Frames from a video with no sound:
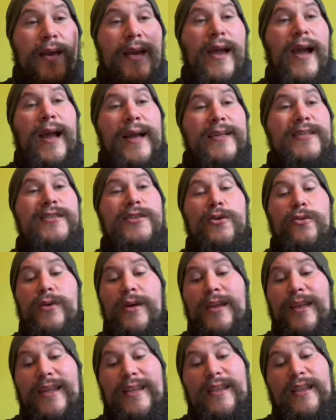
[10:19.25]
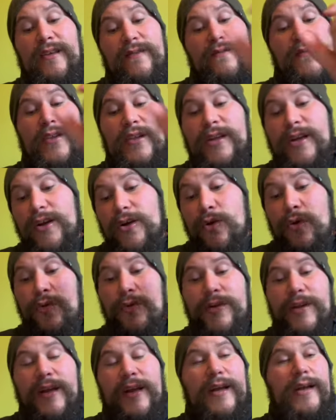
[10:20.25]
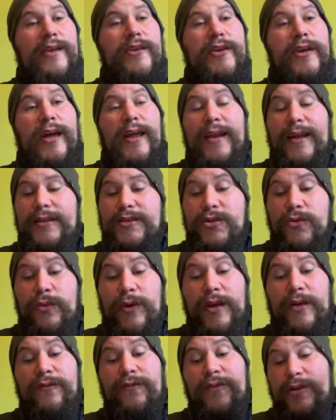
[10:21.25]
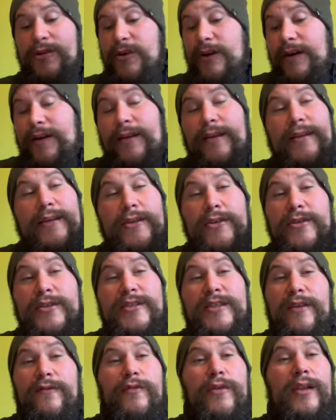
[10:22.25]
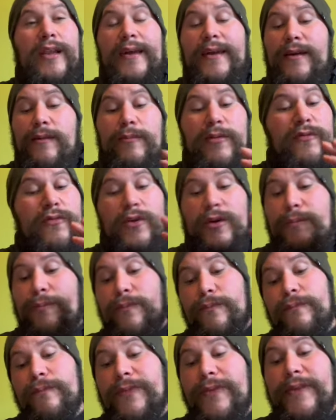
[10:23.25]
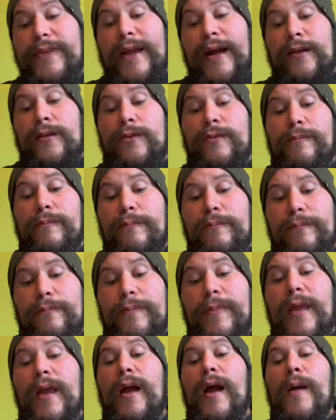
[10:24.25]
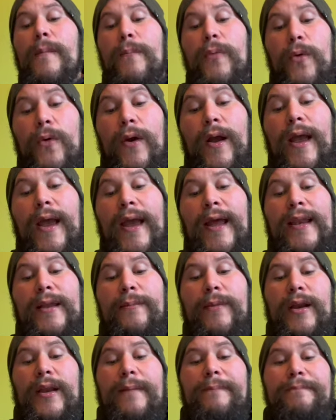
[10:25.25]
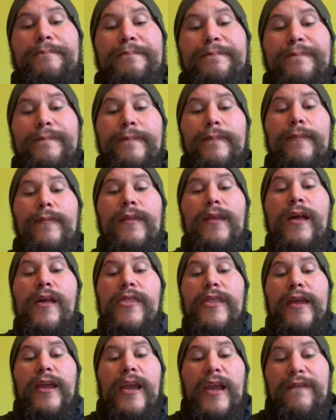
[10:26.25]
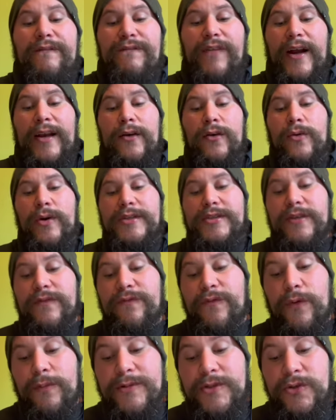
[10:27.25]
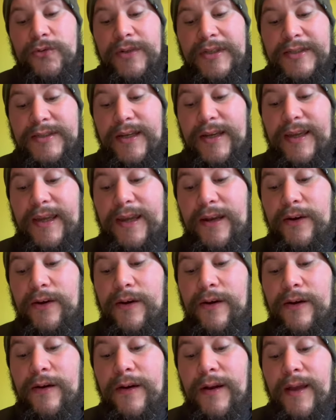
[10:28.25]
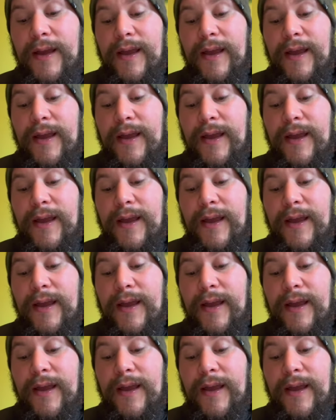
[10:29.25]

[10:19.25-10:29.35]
Angus Logan in the affiliate code thing and you get an extra week free trial, and then you can see if you like it before you put any money. The final question from Teresa here